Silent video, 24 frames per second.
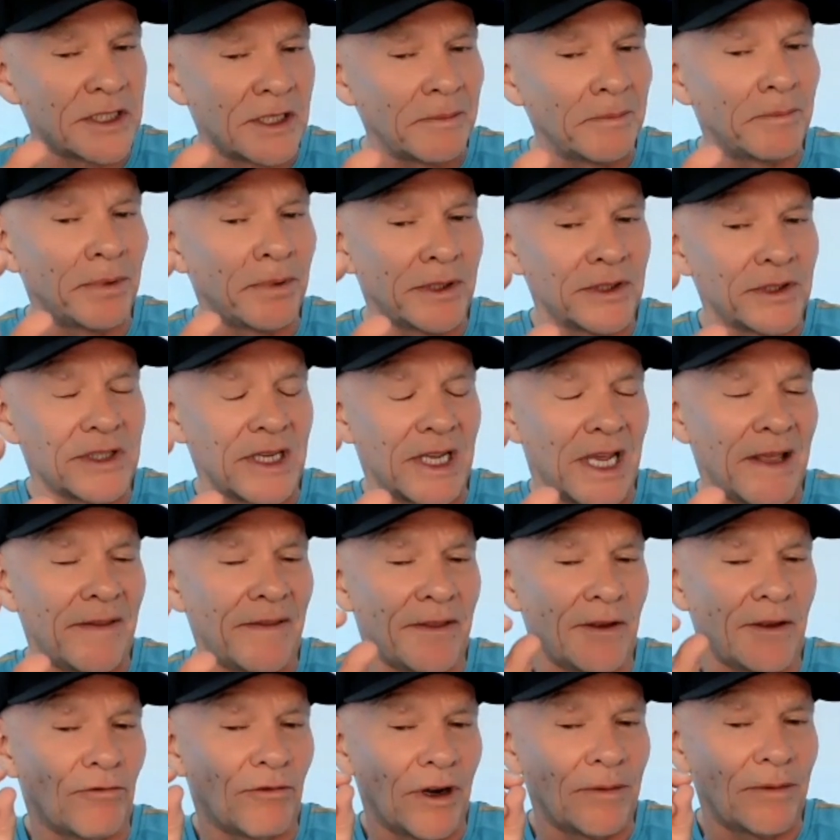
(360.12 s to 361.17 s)
simple as
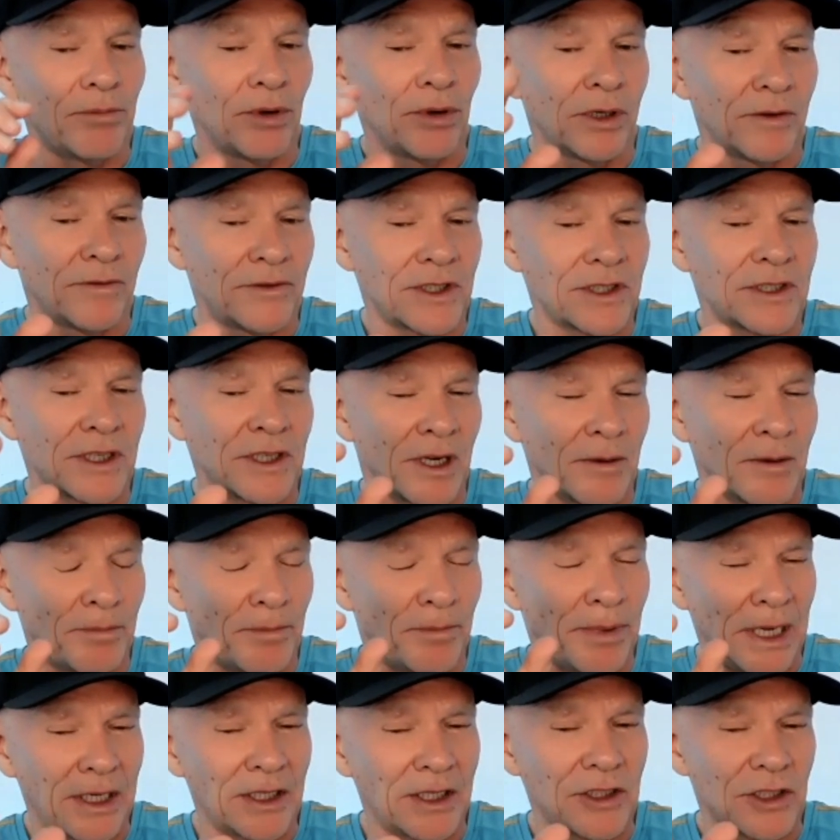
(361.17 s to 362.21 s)
that, that Red Bull have just done a
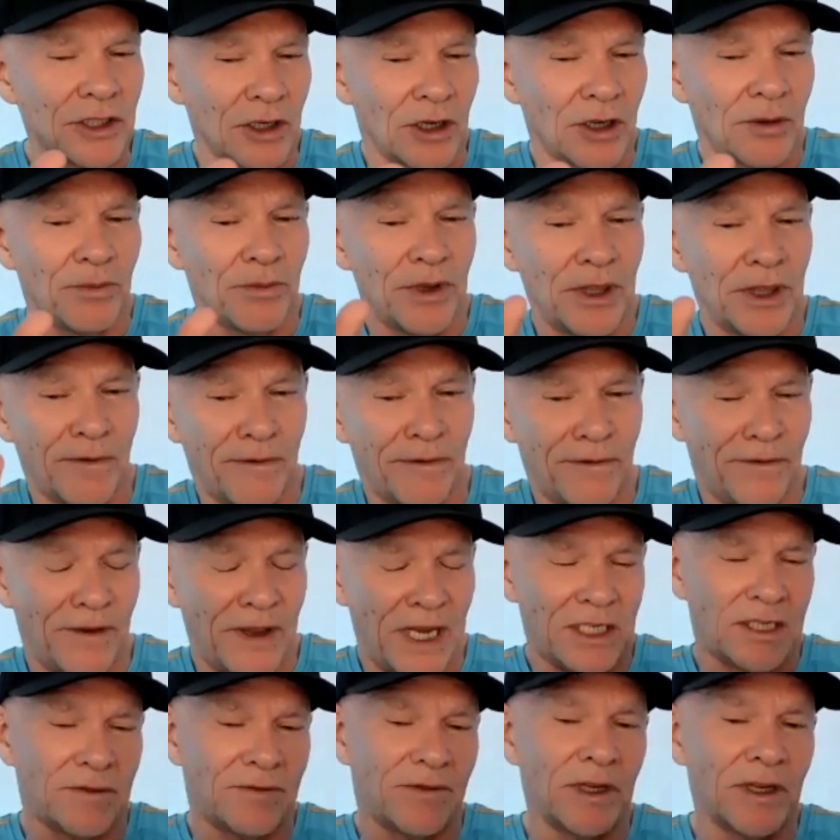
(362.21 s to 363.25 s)
better job with
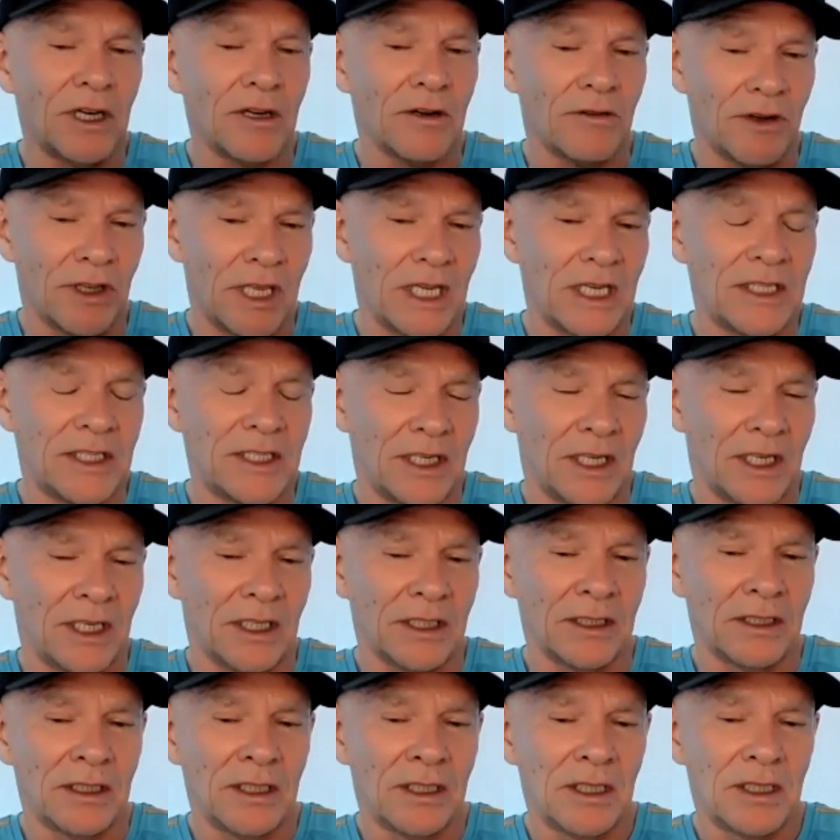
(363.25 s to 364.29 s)
effectively
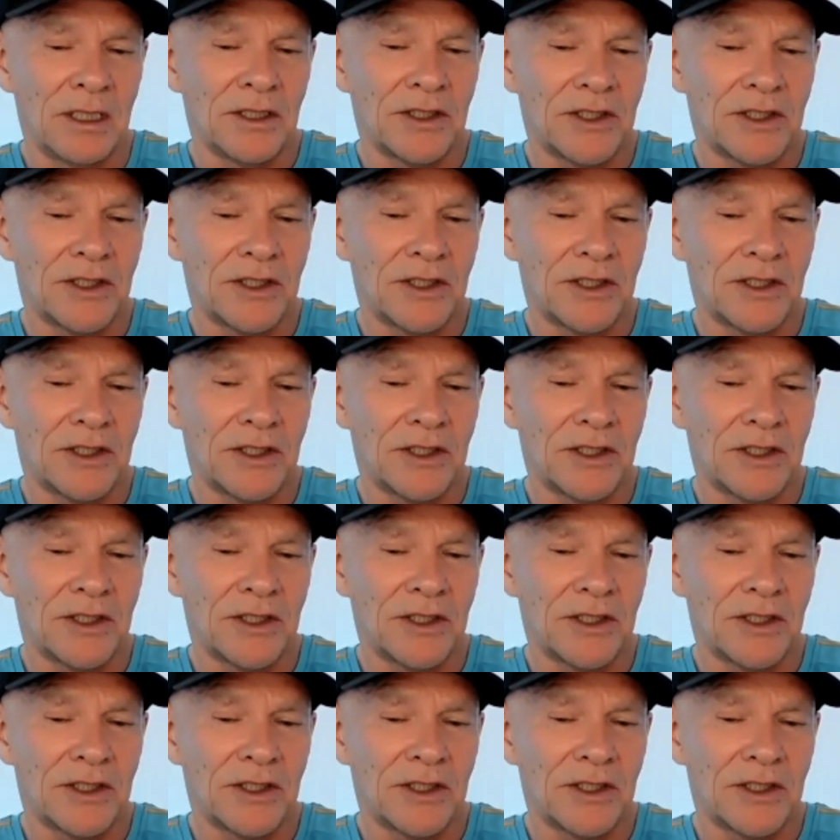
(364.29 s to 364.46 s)
creating